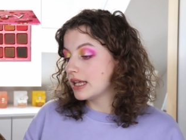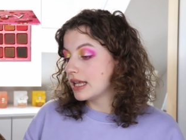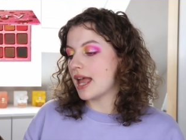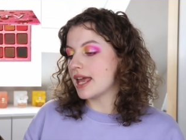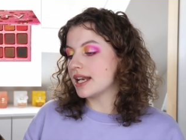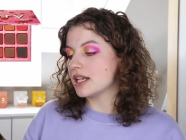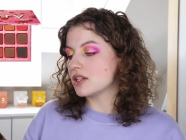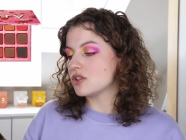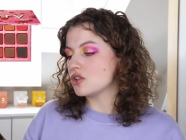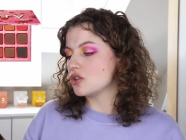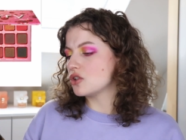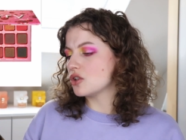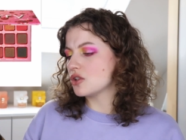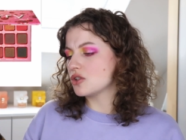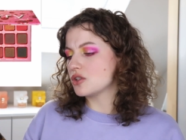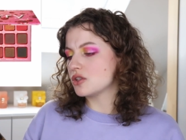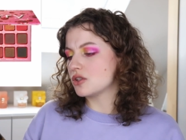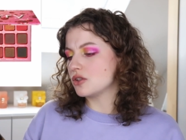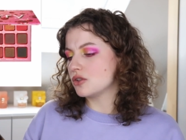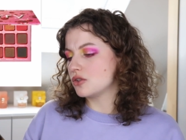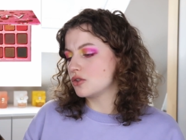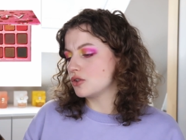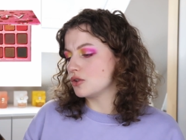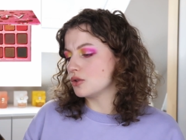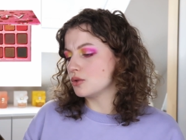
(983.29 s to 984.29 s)
and it's
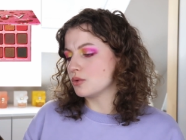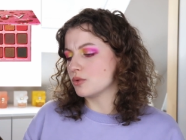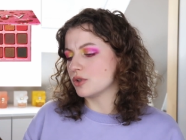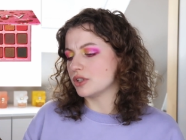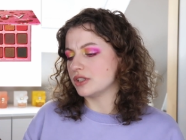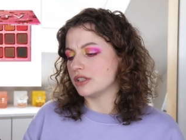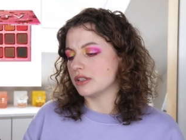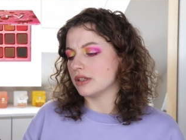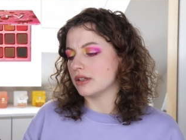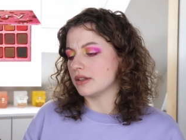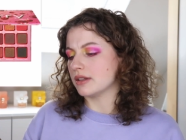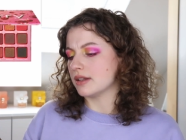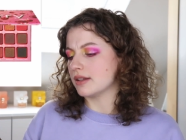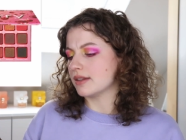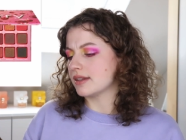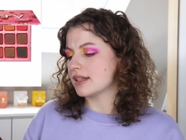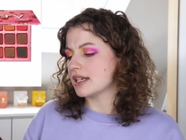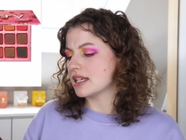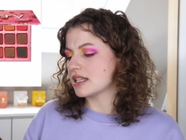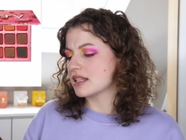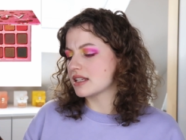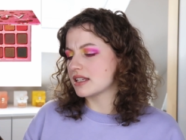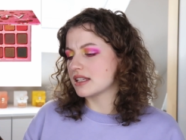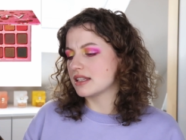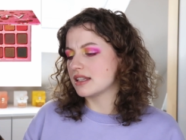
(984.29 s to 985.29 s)
just too redundant.
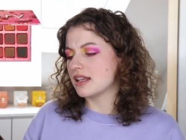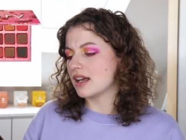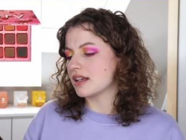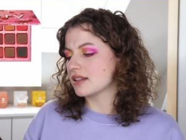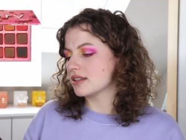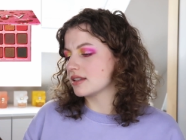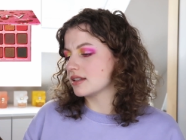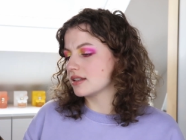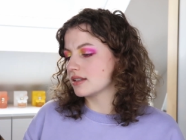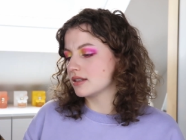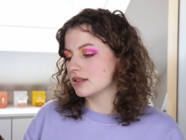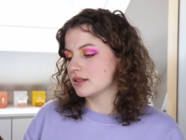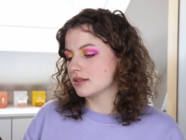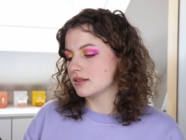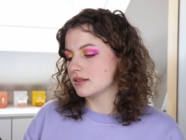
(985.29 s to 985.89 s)
It's not